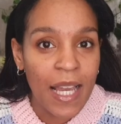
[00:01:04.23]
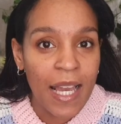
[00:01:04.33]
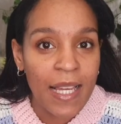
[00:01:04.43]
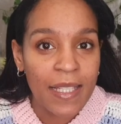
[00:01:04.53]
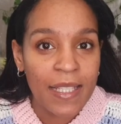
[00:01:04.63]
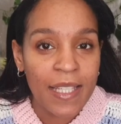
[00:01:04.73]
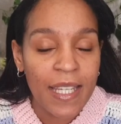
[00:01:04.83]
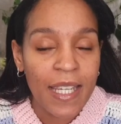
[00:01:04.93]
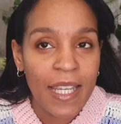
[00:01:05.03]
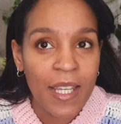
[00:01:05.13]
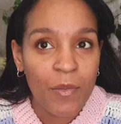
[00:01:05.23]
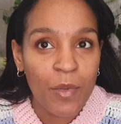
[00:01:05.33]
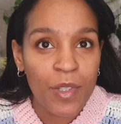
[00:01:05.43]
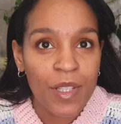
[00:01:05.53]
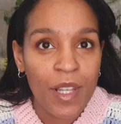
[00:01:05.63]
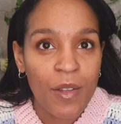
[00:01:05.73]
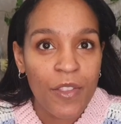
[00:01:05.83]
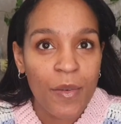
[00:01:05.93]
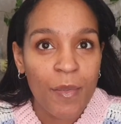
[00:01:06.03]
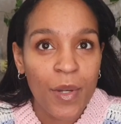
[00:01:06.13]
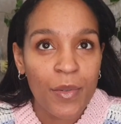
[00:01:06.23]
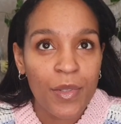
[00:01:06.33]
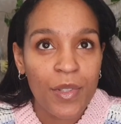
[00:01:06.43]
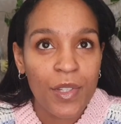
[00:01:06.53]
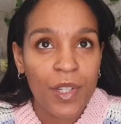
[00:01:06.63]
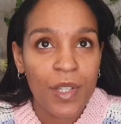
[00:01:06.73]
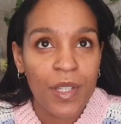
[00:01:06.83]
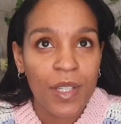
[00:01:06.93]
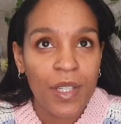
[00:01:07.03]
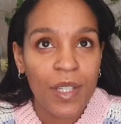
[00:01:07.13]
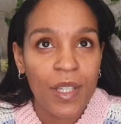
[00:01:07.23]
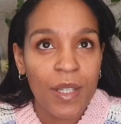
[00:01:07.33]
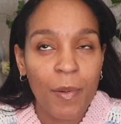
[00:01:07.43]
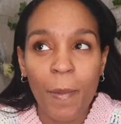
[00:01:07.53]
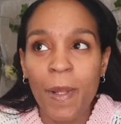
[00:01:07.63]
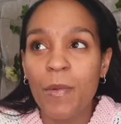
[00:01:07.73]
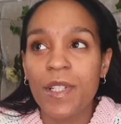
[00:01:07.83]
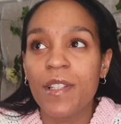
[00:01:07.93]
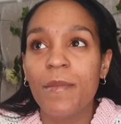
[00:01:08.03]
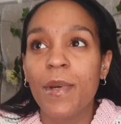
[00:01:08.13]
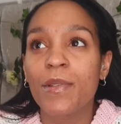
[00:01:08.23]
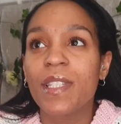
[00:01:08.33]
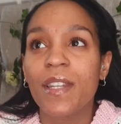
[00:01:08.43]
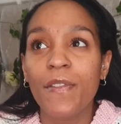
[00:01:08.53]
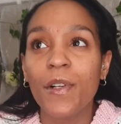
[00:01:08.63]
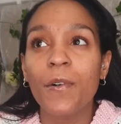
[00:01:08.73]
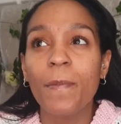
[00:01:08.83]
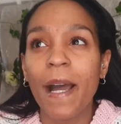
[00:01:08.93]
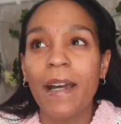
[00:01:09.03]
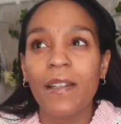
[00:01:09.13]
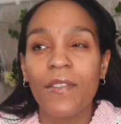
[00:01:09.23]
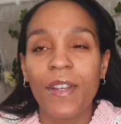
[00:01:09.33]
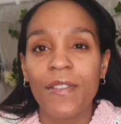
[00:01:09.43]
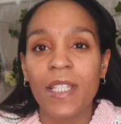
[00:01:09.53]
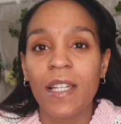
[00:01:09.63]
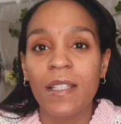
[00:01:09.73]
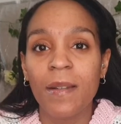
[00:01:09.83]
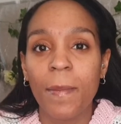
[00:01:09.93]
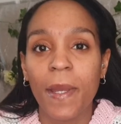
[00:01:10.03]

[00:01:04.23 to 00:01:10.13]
And it was it probably wasn't the most difficult pattern I've ever done,